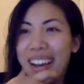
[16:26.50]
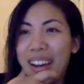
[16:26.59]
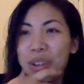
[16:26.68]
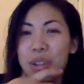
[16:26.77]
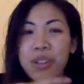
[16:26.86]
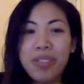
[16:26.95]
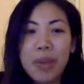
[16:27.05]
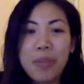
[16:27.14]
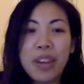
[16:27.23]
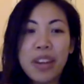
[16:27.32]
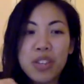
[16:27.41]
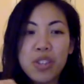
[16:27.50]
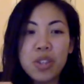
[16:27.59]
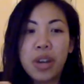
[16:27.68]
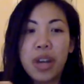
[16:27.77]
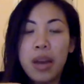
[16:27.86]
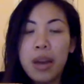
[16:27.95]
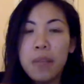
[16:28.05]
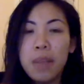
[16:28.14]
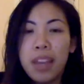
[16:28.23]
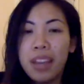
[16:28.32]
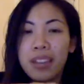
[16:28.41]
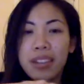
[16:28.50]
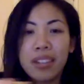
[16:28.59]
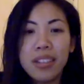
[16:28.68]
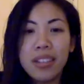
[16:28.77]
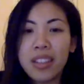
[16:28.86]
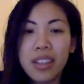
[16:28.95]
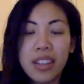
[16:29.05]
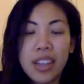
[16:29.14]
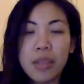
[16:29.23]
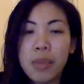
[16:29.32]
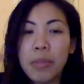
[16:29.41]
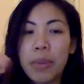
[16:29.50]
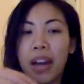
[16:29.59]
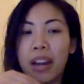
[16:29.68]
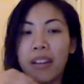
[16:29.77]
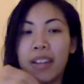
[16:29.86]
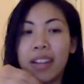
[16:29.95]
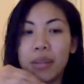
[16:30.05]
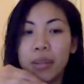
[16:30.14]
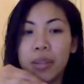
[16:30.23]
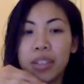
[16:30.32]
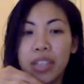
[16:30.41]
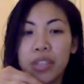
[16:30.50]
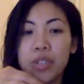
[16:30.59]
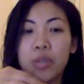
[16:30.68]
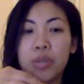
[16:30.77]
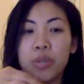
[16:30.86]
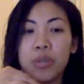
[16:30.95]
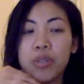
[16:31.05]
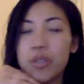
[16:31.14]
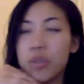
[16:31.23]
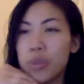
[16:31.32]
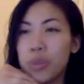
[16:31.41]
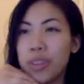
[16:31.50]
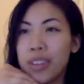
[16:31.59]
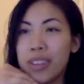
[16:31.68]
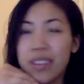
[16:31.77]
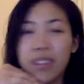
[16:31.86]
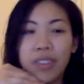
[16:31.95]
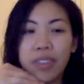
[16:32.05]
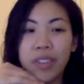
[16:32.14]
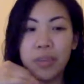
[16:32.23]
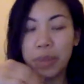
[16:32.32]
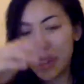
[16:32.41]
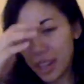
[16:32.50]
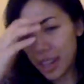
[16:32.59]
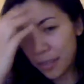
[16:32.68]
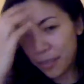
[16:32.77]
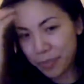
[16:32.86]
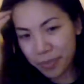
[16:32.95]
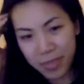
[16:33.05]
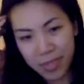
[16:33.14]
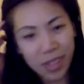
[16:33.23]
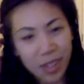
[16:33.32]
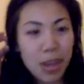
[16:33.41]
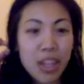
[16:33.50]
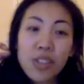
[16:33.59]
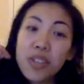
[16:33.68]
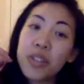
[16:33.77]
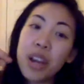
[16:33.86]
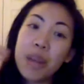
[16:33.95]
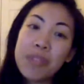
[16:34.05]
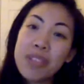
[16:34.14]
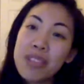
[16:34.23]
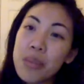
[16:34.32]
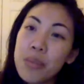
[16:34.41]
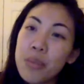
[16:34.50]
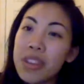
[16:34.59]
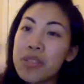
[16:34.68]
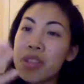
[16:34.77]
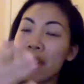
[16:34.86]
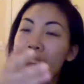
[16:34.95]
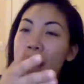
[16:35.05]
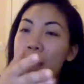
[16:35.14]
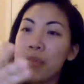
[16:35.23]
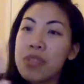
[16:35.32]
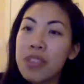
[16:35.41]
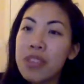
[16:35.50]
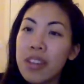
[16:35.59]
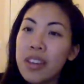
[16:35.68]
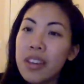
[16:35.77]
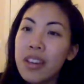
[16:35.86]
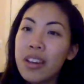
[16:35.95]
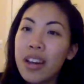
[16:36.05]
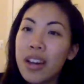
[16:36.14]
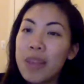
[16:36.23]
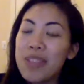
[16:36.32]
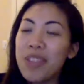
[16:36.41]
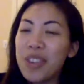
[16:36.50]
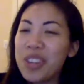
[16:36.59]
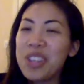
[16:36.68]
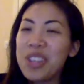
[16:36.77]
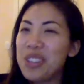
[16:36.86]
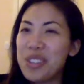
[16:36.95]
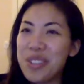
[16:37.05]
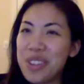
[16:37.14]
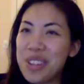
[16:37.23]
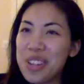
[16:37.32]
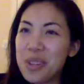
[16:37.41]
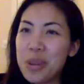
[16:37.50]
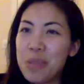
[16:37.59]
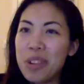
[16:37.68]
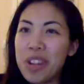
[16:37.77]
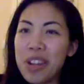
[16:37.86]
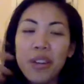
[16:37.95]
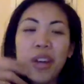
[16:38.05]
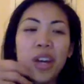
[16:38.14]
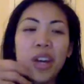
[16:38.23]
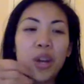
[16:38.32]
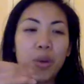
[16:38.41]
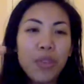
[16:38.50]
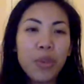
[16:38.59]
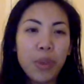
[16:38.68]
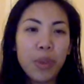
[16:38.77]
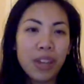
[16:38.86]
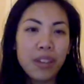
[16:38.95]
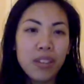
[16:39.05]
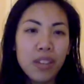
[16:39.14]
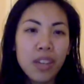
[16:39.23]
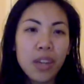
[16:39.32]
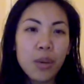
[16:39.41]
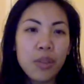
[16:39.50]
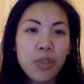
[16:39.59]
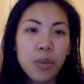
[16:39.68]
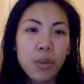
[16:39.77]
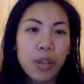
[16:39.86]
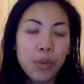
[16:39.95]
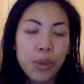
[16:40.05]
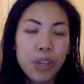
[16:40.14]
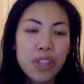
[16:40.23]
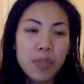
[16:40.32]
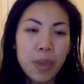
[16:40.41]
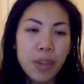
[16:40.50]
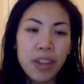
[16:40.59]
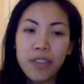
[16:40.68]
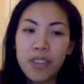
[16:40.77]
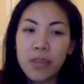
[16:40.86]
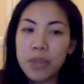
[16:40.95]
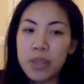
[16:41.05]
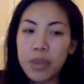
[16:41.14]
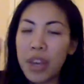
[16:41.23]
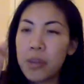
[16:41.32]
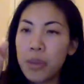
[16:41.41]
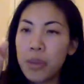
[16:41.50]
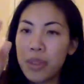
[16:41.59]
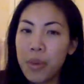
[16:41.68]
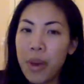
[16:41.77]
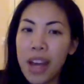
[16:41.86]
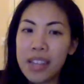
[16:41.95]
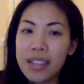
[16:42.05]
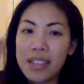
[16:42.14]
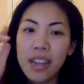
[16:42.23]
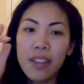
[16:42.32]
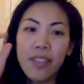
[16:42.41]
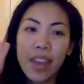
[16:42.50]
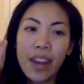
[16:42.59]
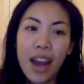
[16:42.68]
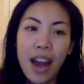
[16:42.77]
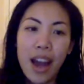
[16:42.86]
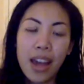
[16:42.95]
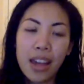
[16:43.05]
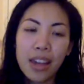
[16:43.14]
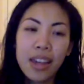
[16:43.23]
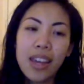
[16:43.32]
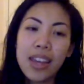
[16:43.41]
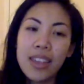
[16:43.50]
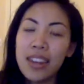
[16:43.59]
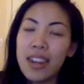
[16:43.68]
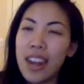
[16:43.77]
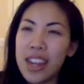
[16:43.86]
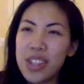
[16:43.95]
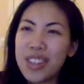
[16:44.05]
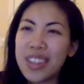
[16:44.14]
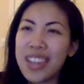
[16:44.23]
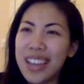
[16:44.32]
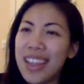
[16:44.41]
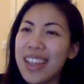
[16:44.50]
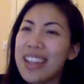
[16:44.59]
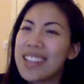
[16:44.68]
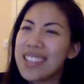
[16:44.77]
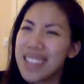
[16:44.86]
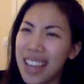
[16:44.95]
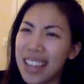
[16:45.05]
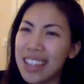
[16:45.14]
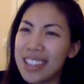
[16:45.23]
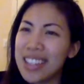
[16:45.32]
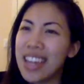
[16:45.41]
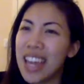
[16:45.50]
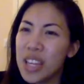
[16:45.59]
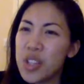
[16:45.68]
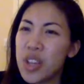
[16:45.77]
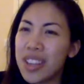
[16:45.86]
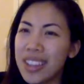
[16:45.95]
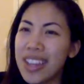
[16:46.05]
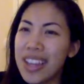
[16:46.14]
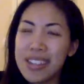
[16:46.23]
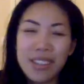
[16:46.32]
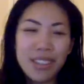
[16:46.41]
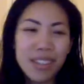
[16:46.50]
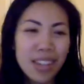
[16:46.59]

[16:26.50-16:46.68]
or you can find me on Instagram and click the link in my bio and it will lead you to the self-love community. My Instagram is the same one that you see on Haps. And for those of you on Instagram, you already know, Quinn for the win. Quinn for the win. Quinn spelled in a Vietnamese way with a Y instead of an I and then an H at the end. That is silent, an H at the end.